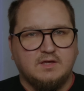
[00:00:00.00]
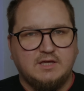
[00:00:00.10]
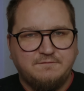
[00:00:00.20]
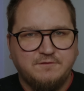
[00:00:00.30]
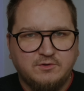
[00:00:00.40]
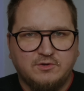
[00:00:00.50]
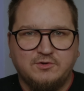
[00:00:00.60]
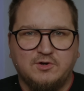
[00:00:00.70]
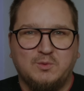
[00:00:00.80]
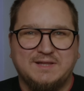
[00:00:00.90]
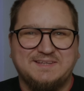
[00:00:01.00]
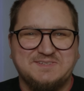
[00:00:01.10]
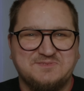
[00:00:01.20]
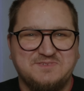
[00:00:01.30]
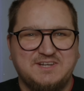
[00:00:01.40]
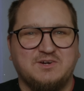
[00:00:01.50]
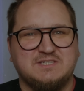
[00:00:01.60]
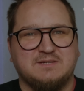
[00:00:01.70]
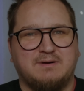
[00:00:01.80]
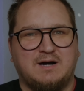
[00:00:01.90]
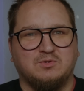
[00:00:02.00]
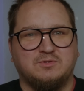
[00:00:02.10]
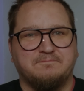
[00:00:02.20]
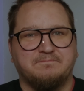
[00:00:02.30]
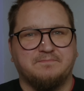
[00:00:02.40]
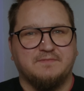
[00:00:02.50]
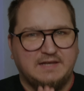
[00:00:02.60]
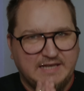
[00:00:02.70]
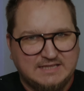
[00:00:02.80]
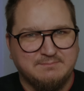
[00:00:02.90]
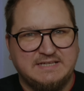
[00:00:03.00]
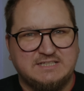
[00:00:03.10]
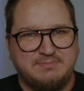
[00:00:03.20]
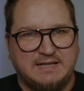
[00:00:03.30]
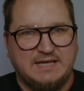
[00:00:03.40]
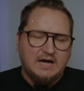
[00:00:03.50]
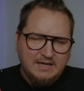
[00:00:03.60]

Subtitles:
If you don't know what this video is about, let me explain. I